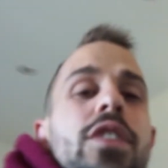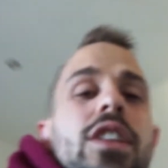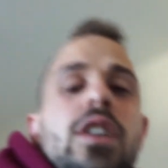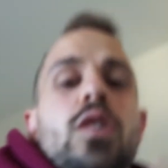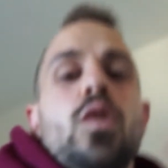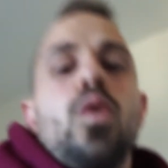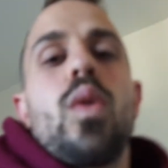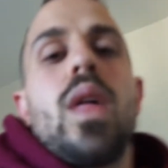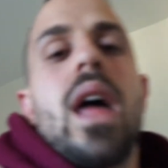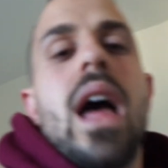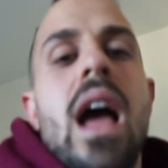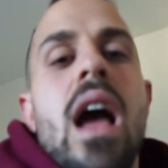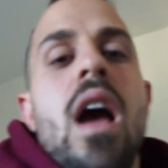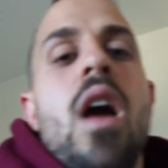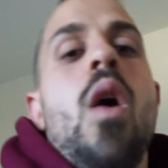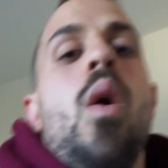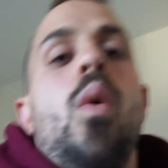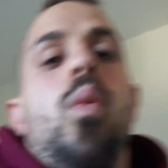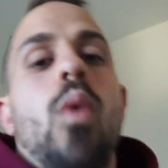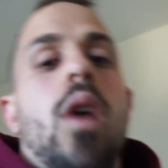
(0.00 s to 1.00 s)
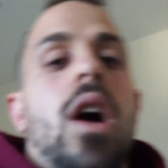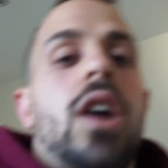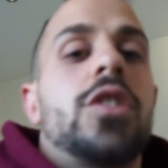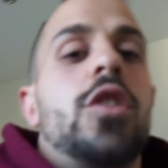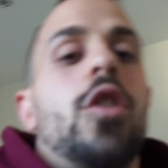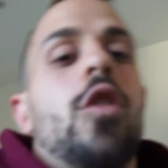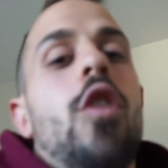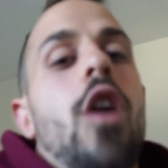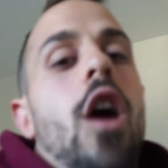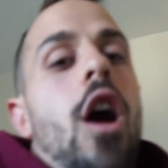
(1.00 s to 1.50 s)
you've done all that, what I
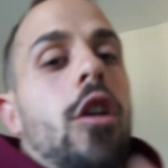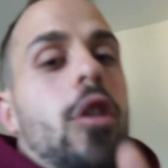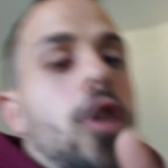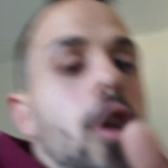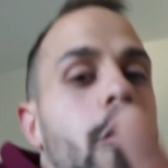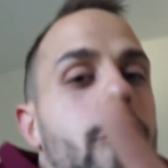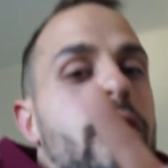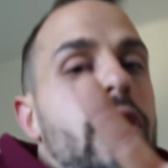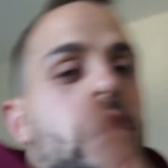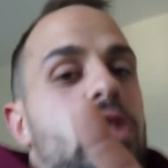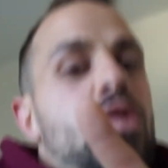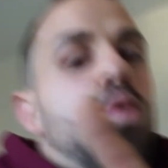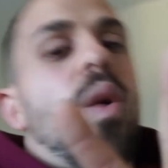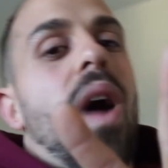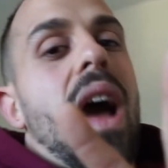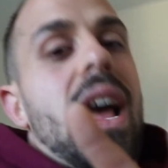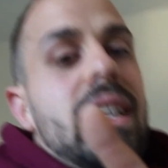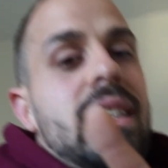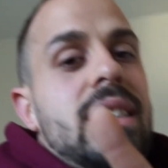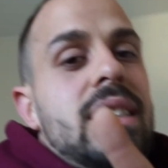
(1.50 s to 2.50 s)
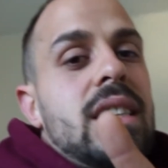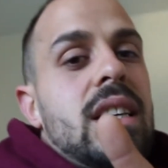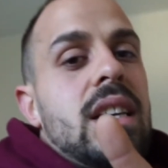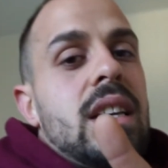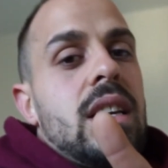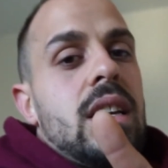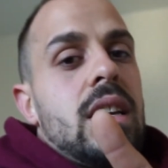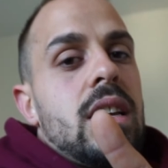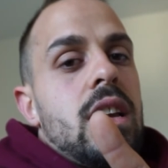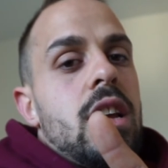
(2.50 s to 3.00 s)
do, I go for it twice.
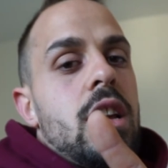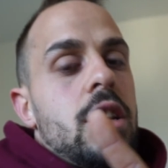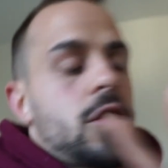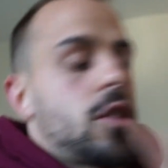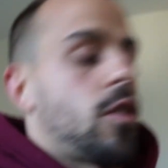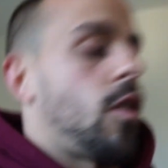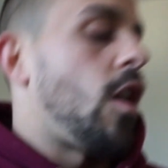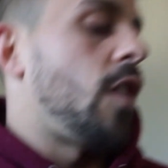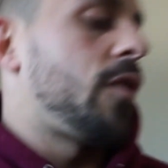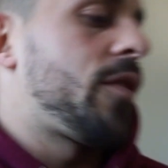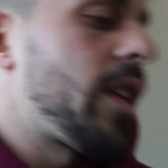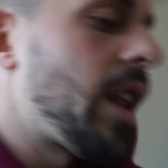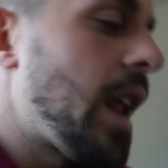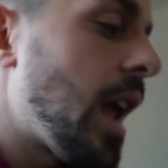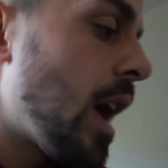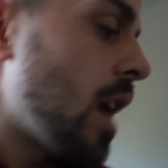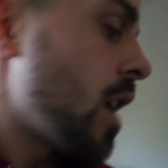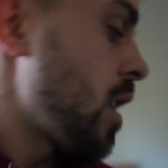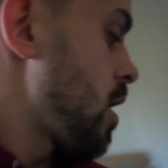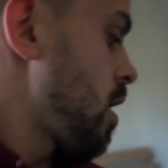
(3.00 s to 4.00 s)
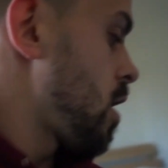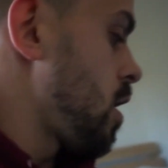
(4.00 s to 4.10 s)
So after that,